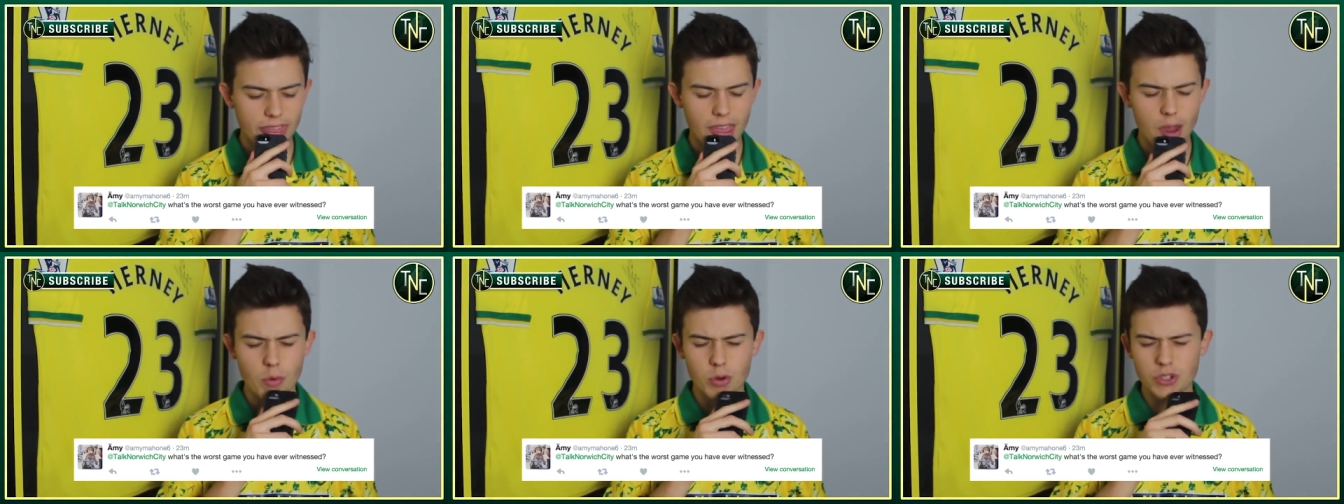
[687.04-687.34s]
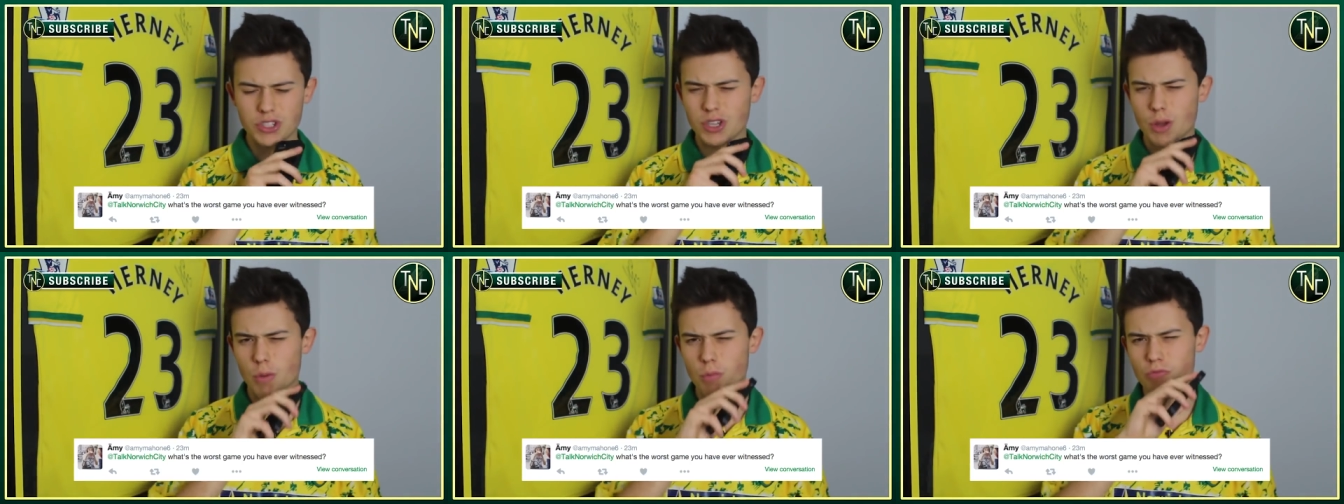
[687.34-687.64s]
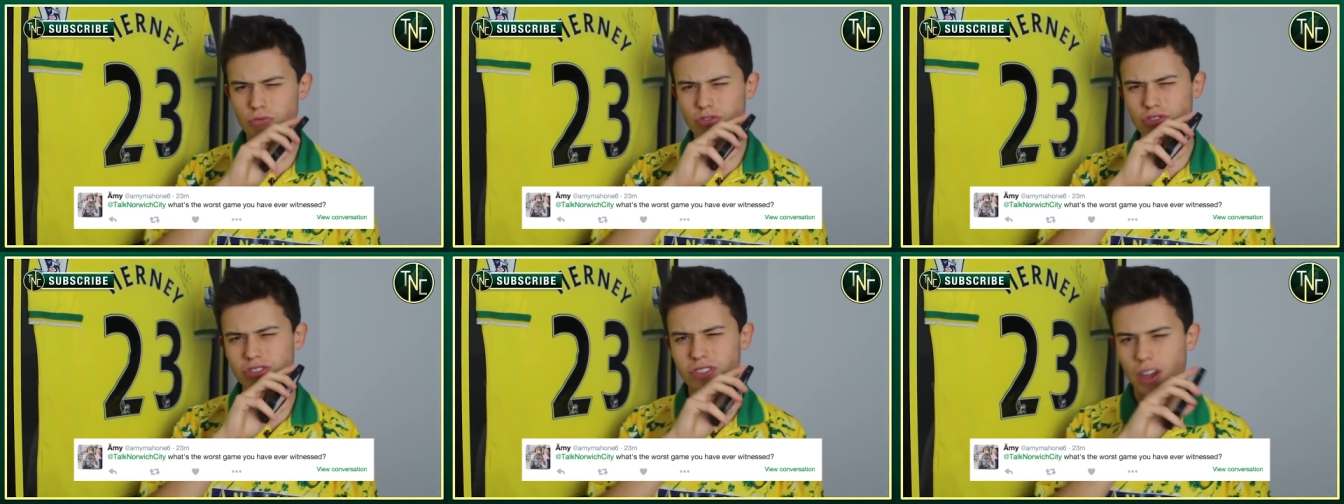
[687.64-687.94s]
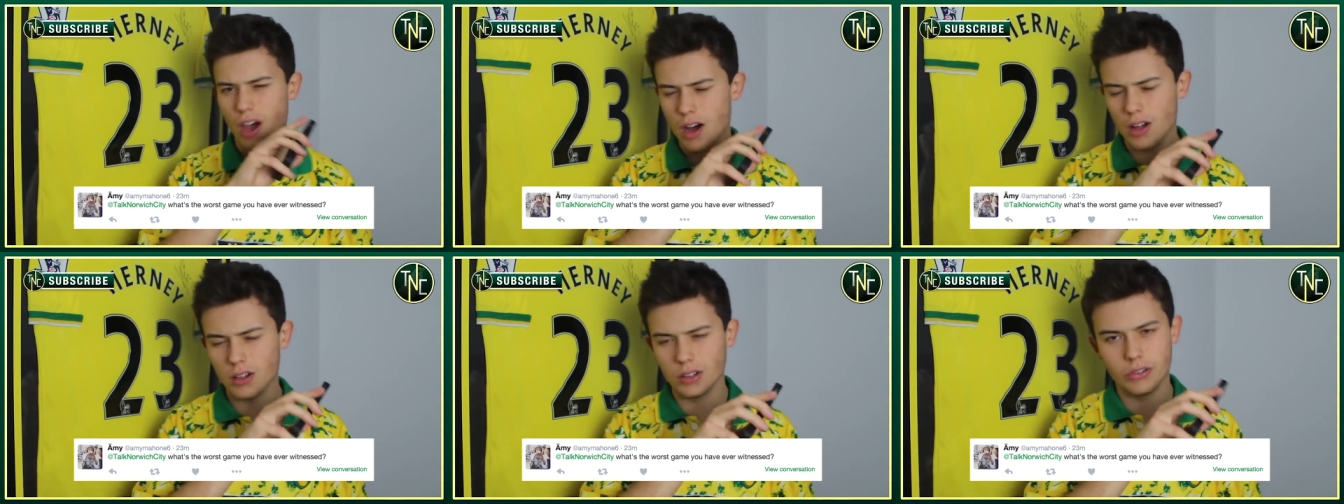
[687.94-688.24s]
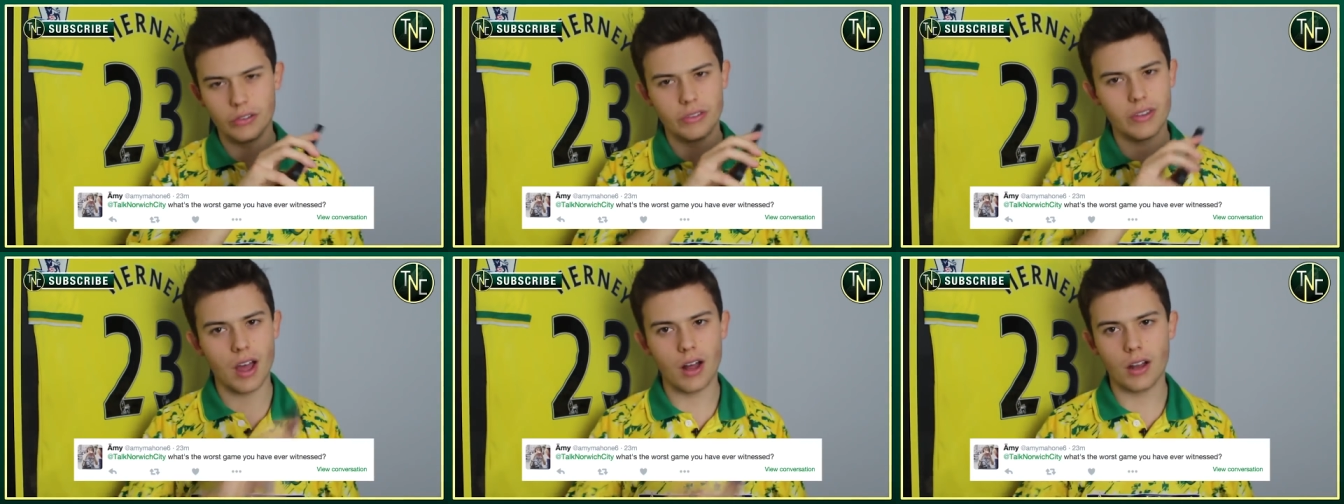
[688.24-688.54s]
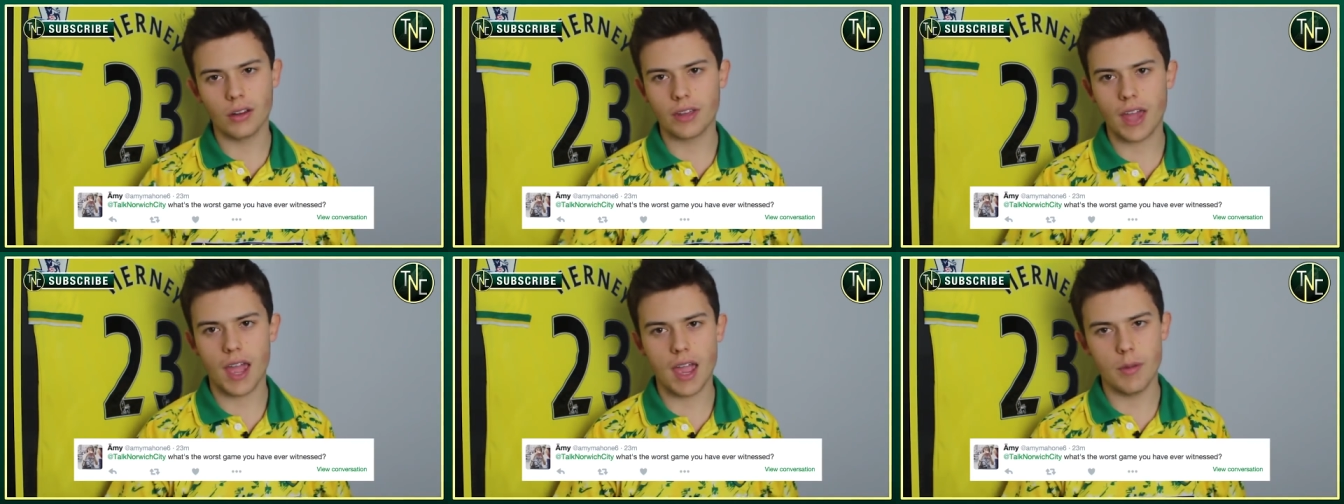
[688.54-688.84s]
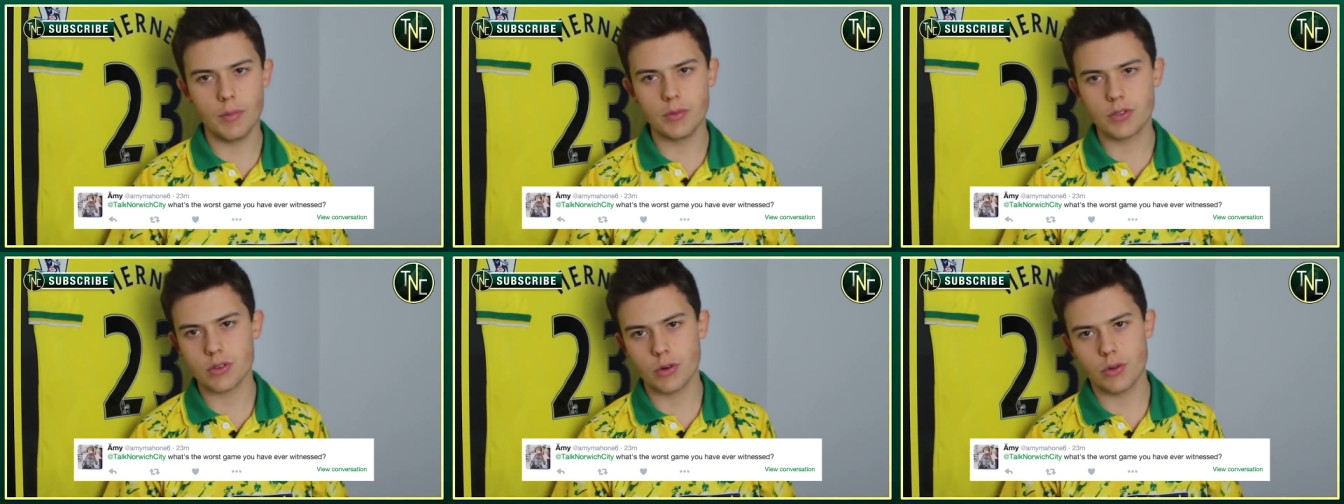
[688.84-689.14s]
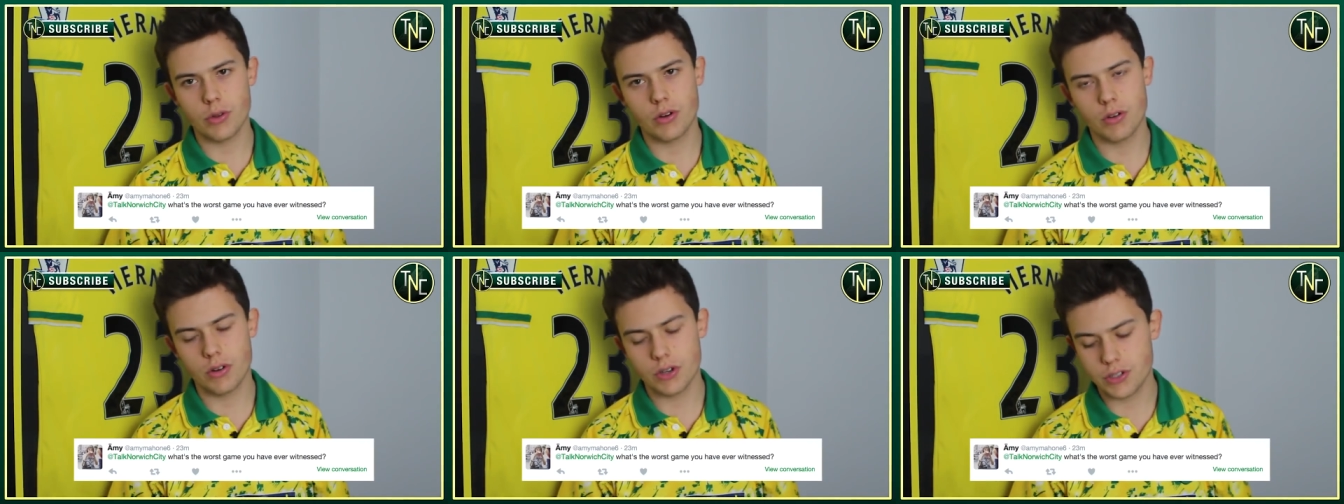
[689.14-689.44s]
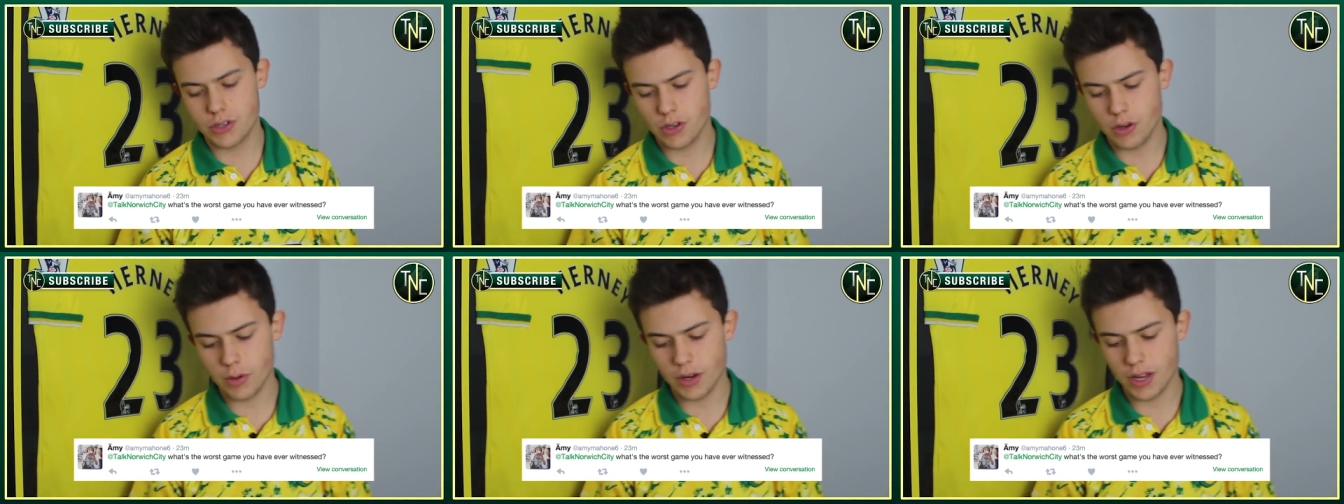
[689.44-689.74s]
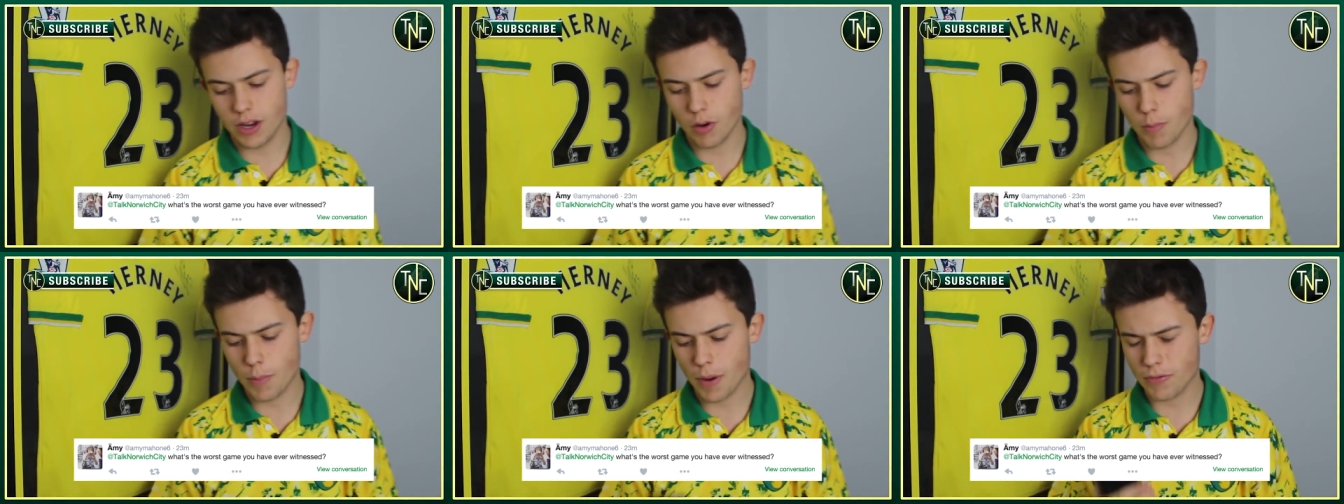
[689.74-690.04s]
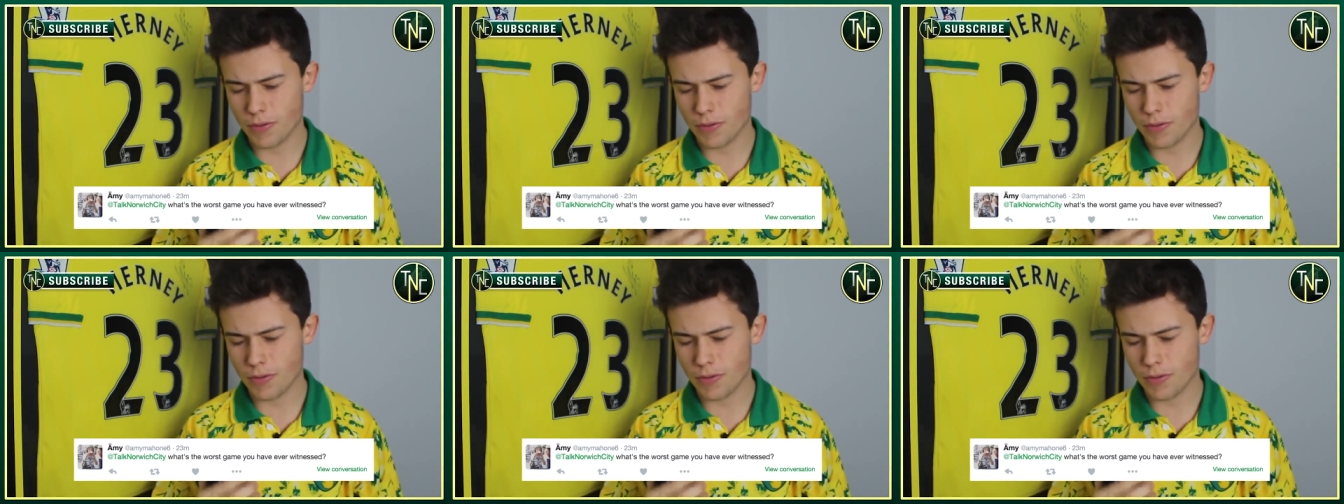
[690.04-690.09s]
There were some dull, dull games through the Chris Hughton era,